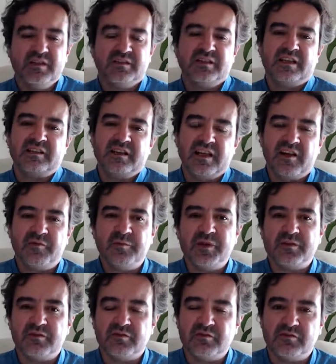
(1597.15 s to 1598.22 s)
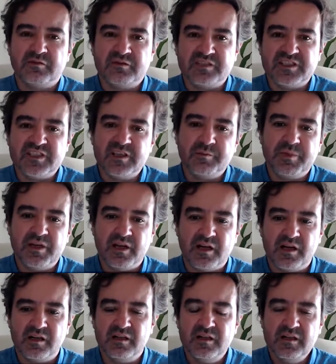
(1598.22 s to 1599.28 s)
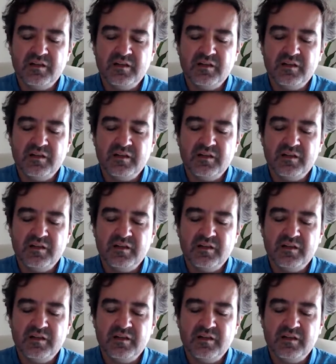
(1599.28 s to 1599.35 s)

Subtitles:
that they have put on GDPR,